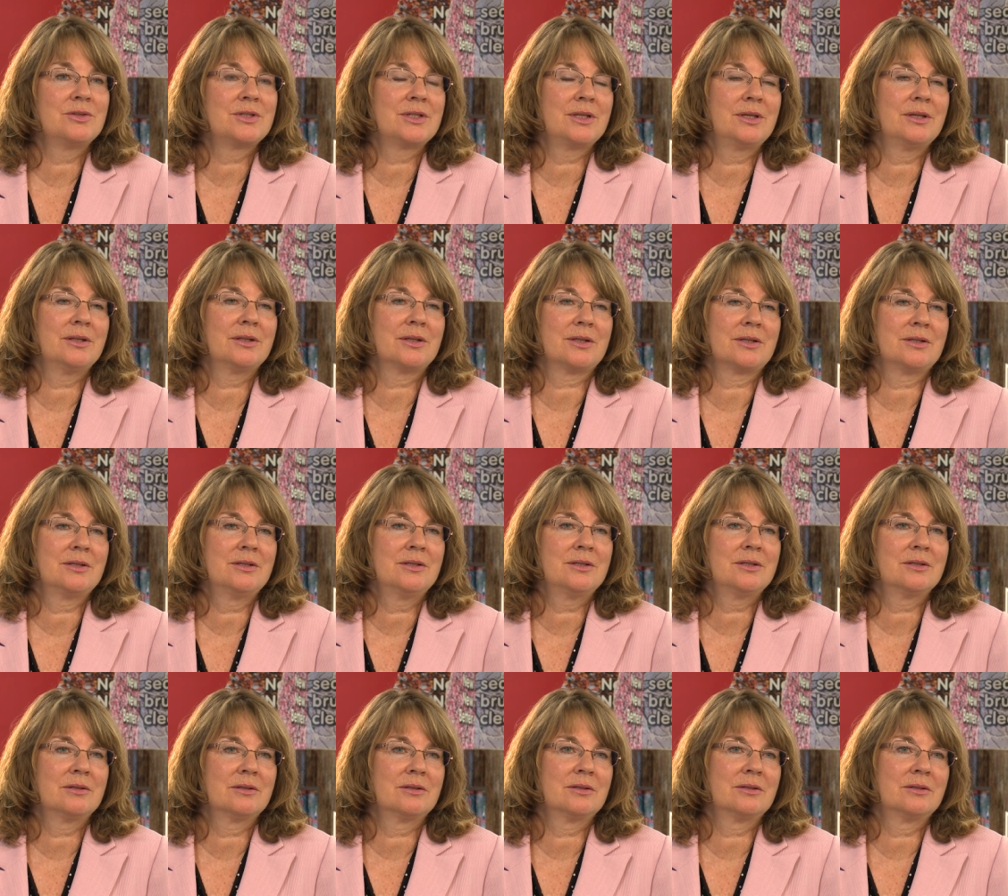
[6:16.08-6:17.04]
New
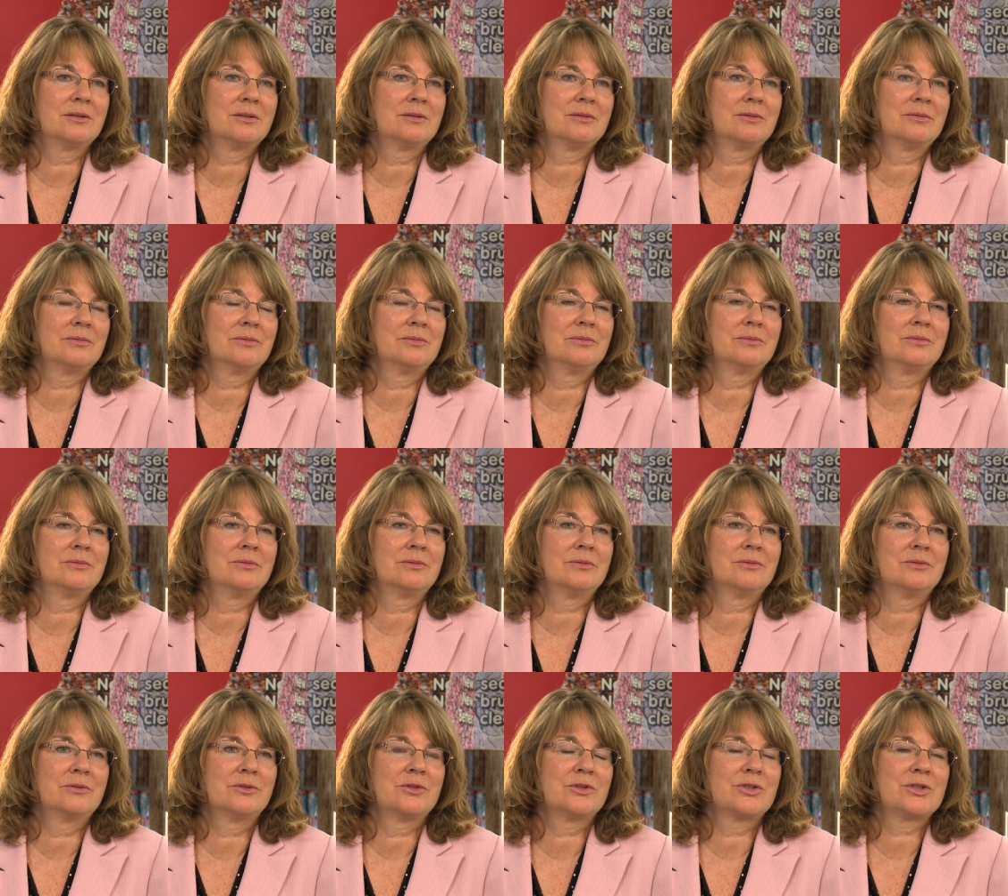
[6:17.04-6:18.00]
Zealand,
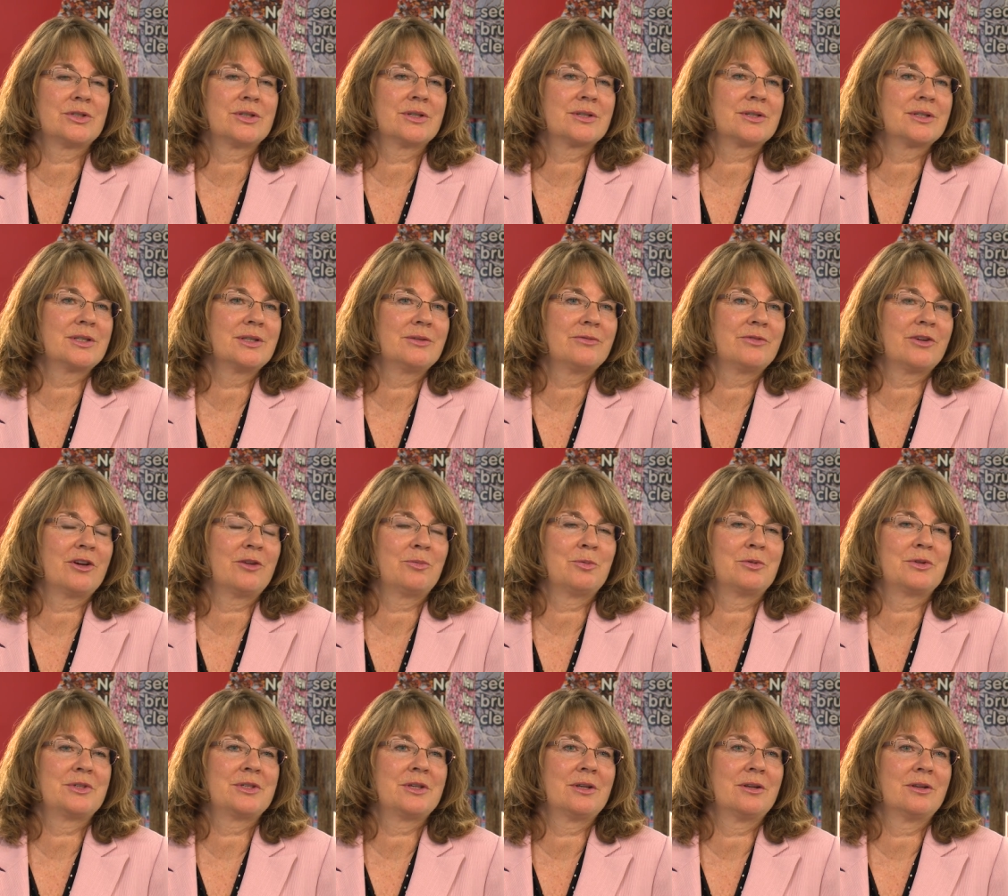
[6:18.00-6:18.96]

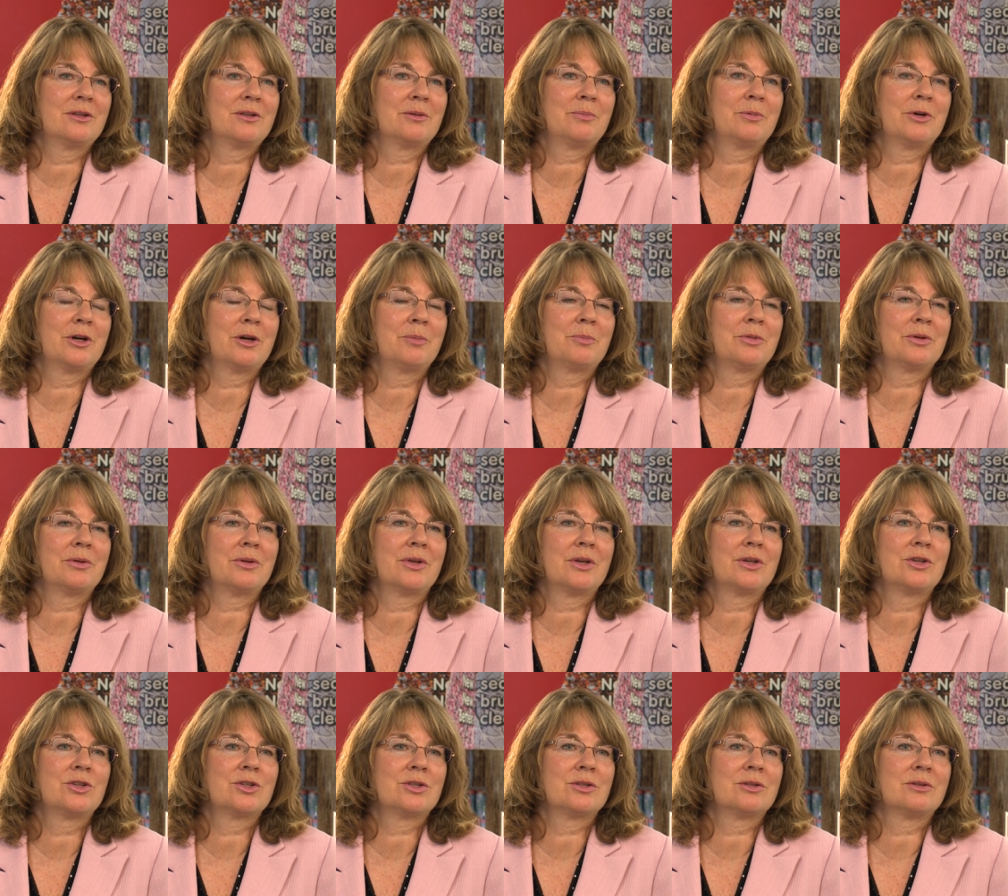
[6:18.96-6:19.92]
65% of the
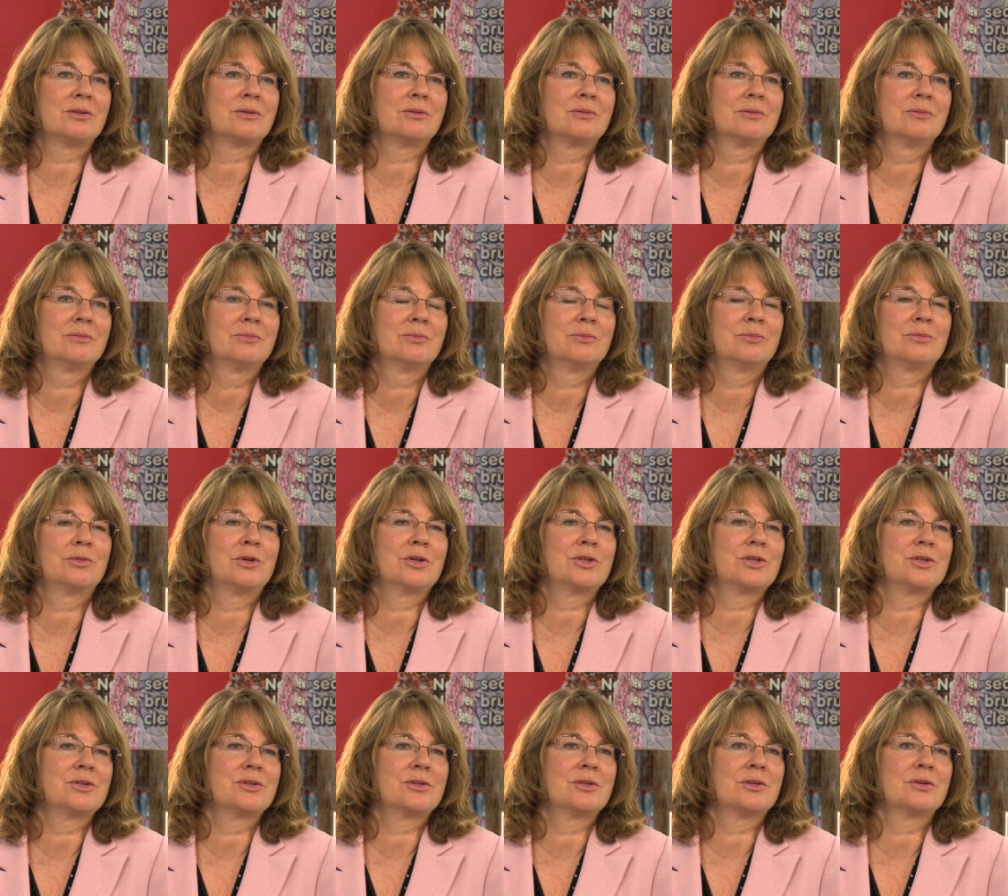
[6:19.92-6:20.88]
population
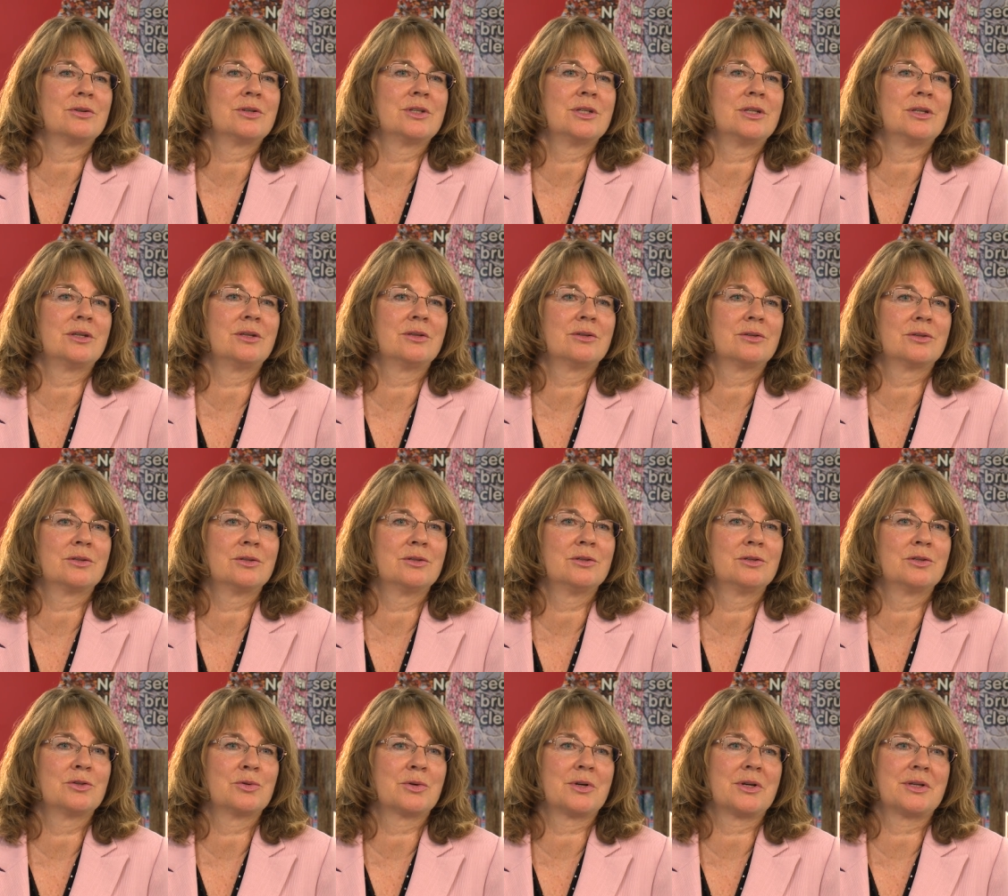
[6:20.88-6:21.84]
brushes their teeth
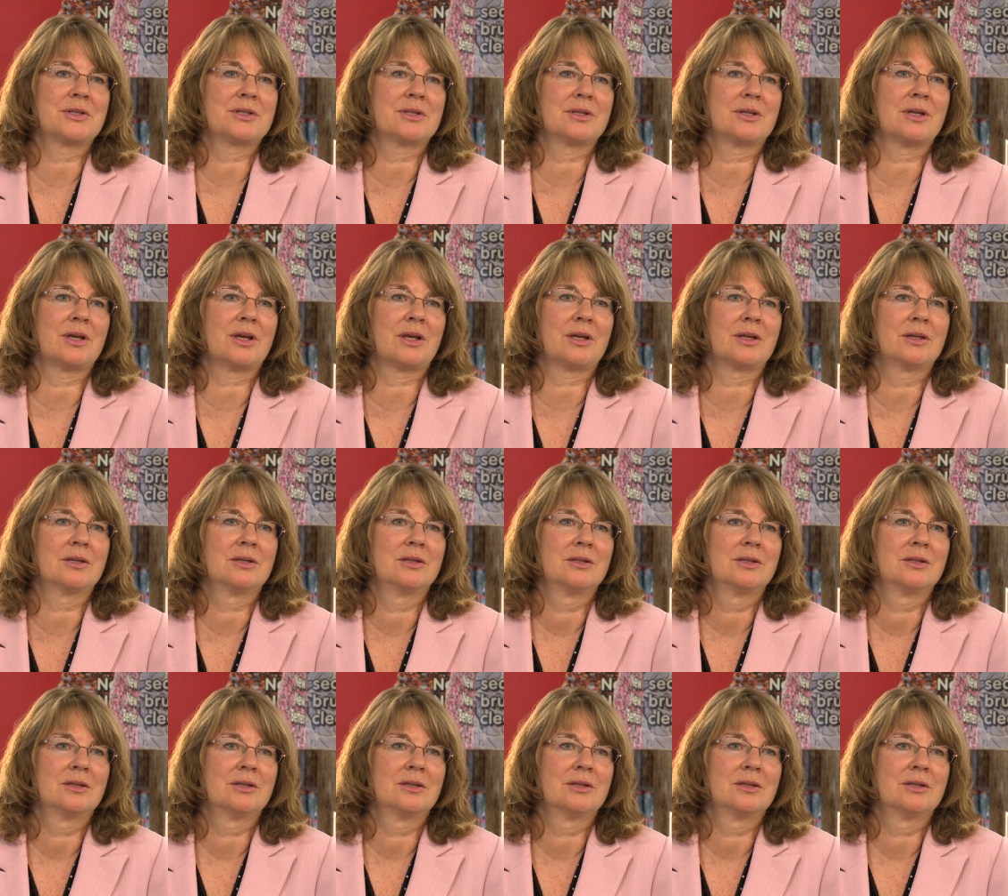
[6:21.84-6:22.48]
twice a day.